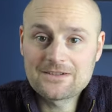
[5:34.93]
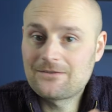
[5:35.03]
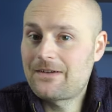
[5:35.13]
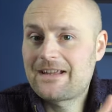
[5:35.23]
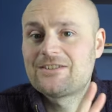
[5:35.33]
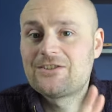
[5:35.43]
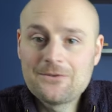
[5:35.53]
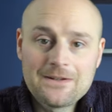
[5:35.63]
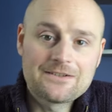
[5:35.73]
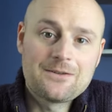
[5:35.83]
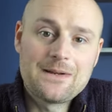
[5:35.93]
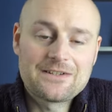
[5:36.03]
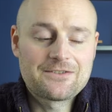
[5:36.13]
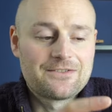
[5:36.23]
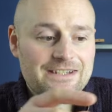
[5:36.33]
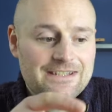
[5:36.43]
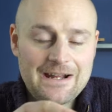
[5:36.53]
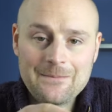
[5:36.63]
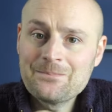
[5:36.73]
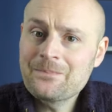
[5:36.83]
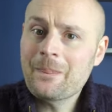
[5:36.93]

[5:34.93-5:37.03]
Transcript: so I've had two Elegoo Mars 3s now,